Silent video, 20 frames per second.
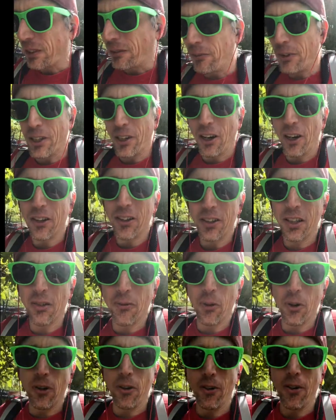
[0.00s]
Regardless if
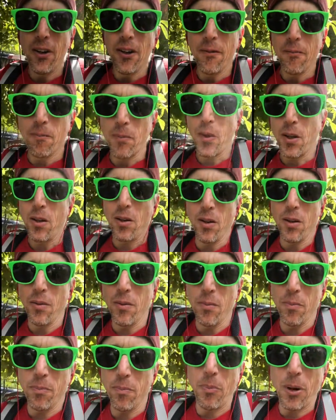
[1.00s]
we're
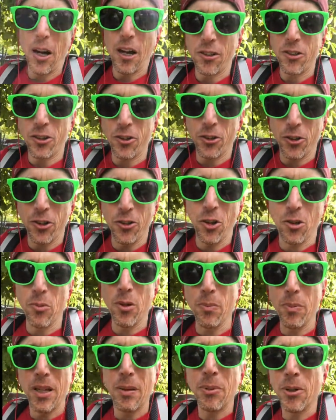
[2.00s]
boxers or
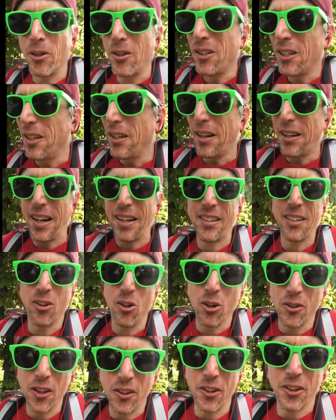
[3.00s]
normal people, that's a
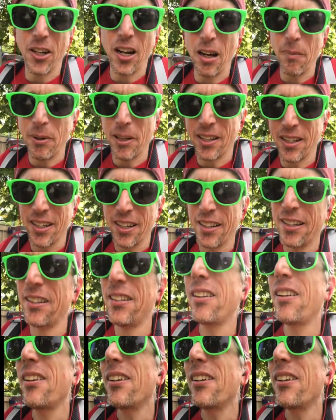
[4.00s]
whole nother topic again.